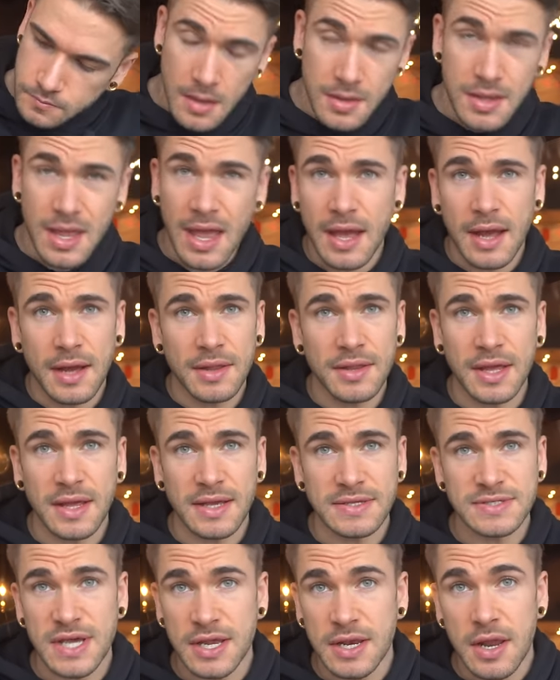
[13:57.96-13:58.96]
Yeah, like
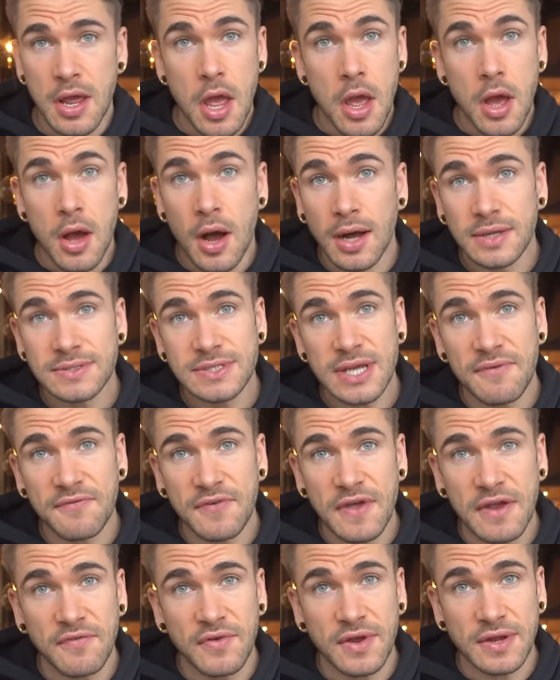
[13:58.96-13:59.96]
I said, all-time
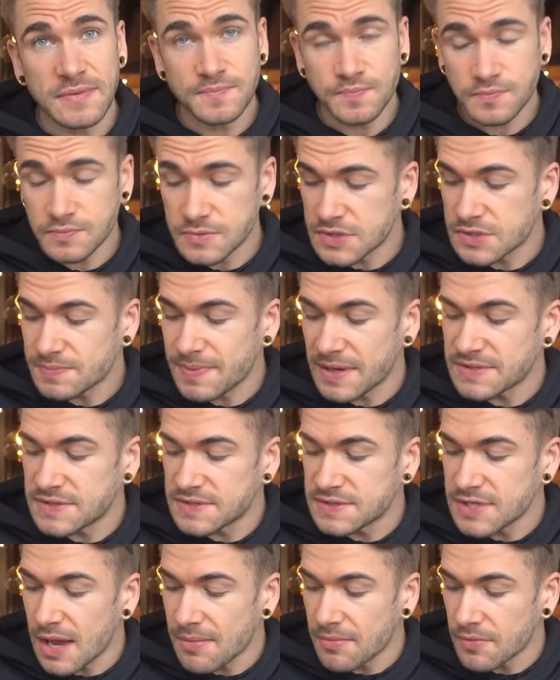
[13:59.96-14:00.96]
favorite spicy
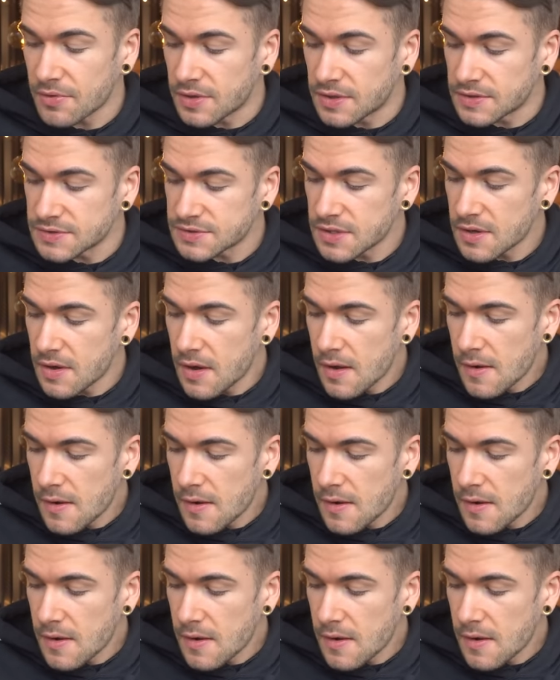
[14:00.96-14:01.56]
salmon rolls,